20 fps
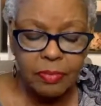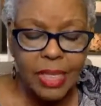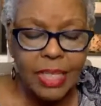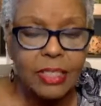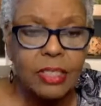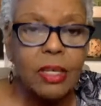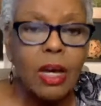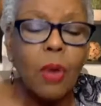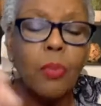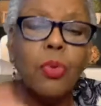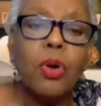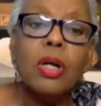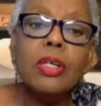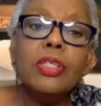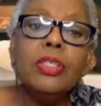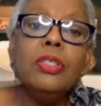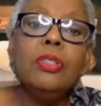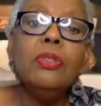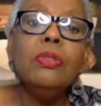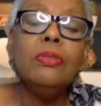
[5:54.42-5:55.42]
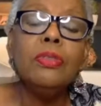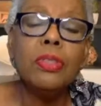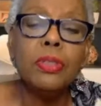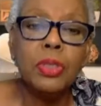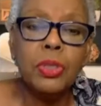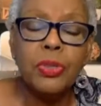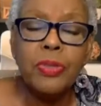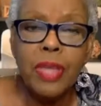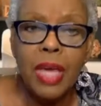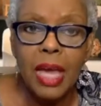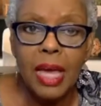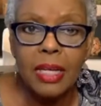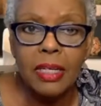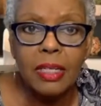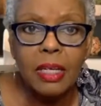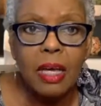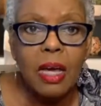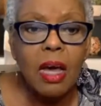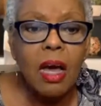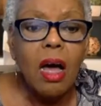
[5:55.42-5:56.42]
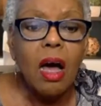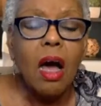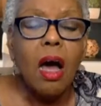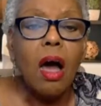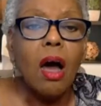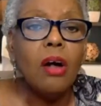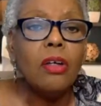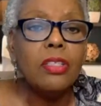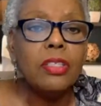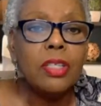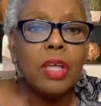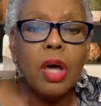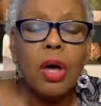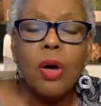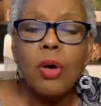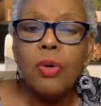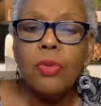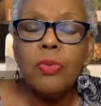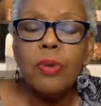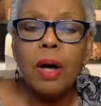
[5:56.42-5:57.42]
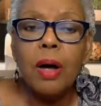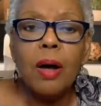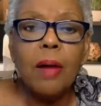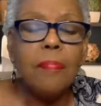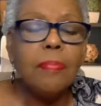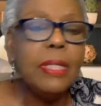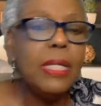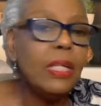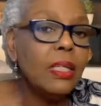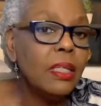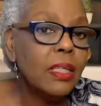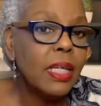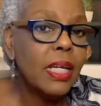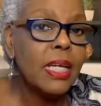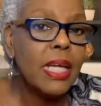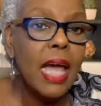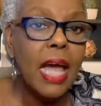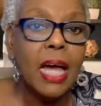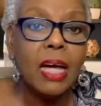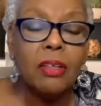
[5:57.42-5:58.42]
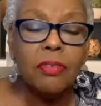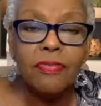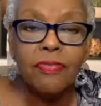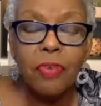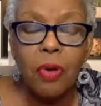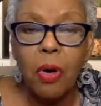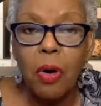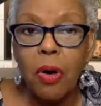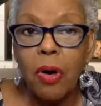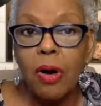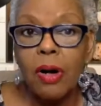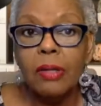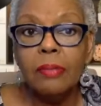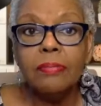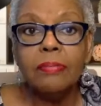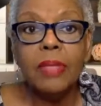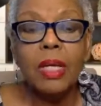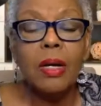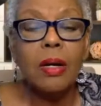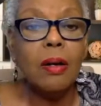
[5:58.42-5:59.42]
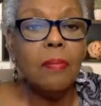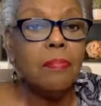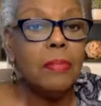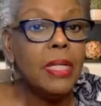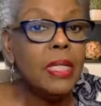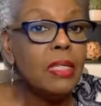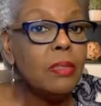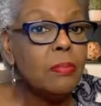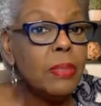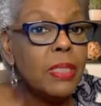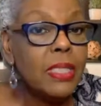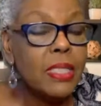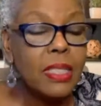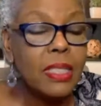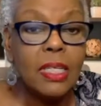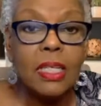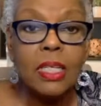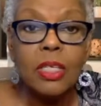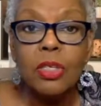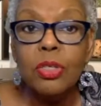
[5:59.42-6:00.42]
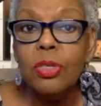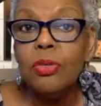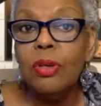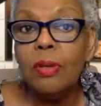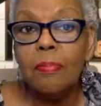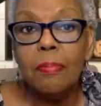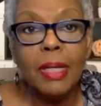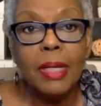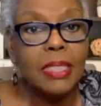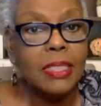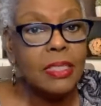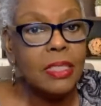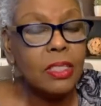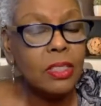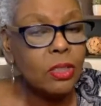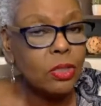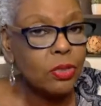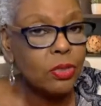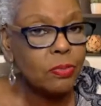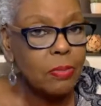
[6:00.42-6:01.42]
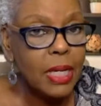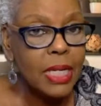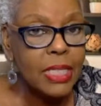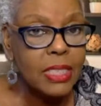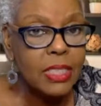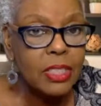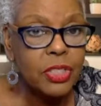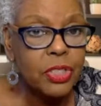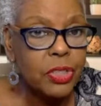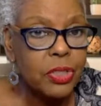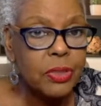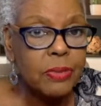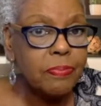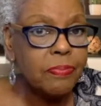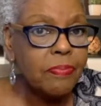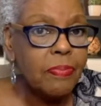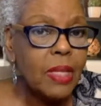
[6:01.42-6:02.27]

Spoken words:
So I want you to do that. Also, be looking out for me to be sending you a message through Messenger,